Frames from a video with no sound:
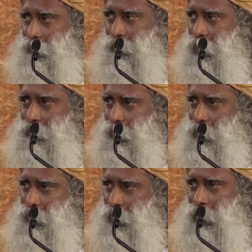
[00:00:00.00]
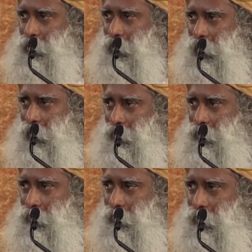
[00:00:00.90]
We have not created health.
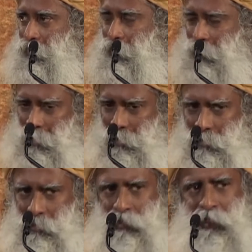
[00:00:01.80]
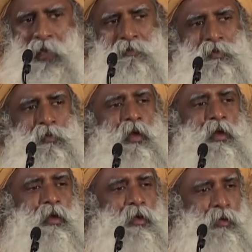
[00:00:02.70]
Health is life's
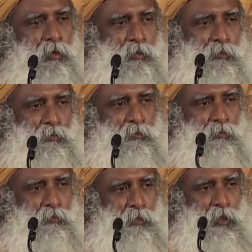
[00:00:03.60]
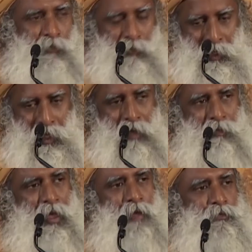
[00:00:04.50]
way. If you allow
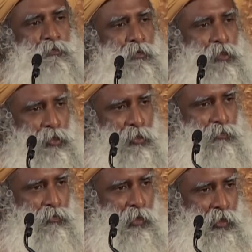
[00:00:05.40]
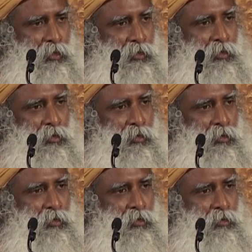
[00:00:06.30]
life to function fully,
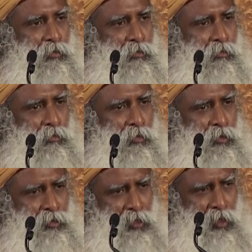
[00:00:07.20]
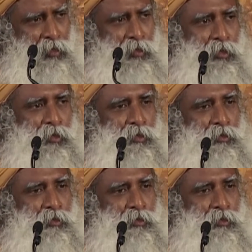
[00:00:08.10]
it is healthy.